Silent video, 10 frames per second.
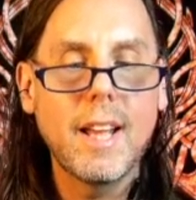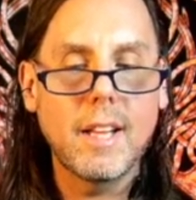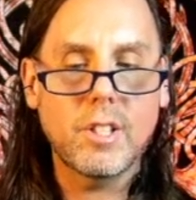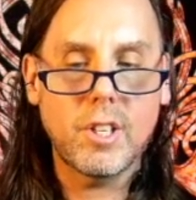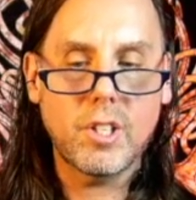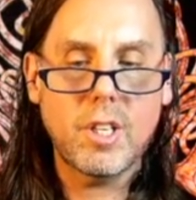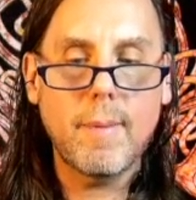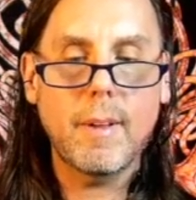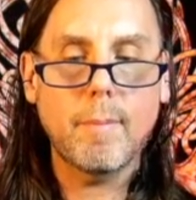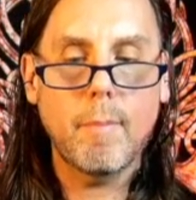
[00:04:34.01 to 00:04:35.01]
and
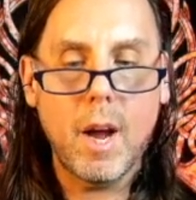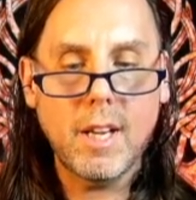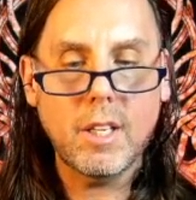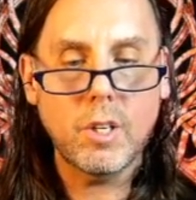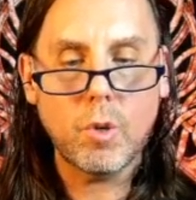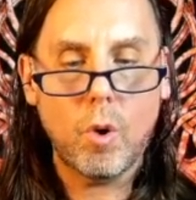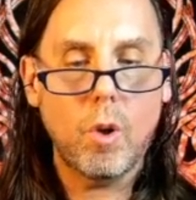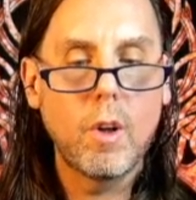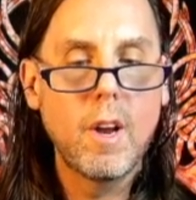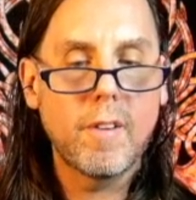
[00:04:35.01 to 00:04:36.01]
systemic mind
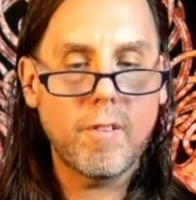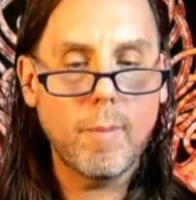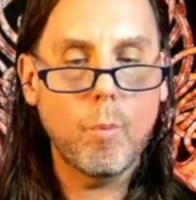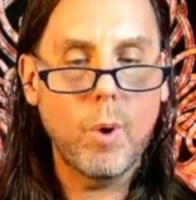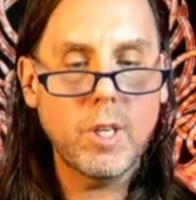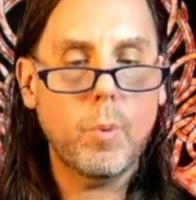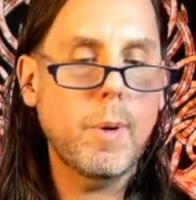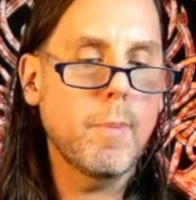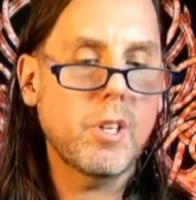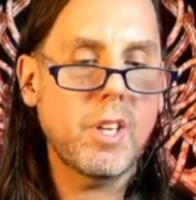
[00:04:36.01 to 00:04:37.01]
control from which we
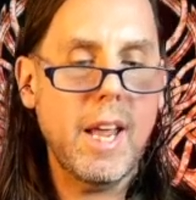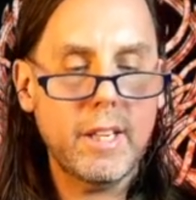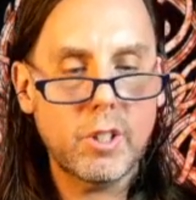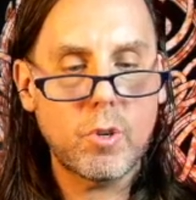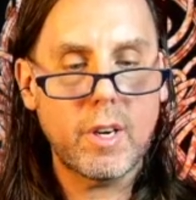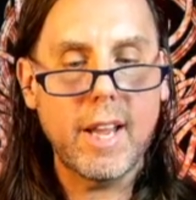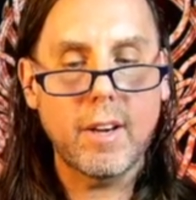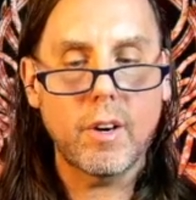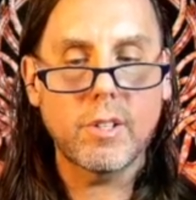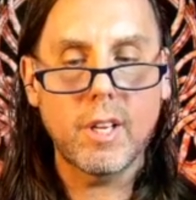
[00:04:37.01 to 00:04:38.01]
must extricate
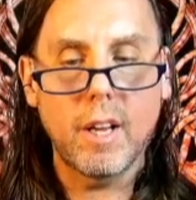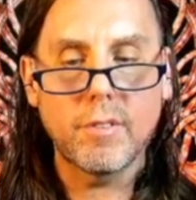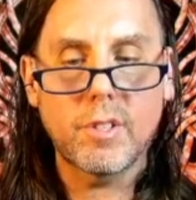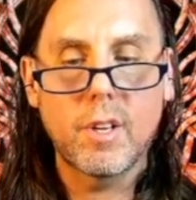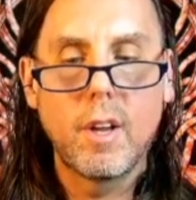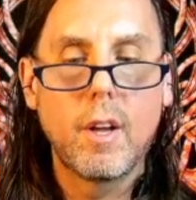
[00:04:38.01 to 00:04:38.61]
ourselves.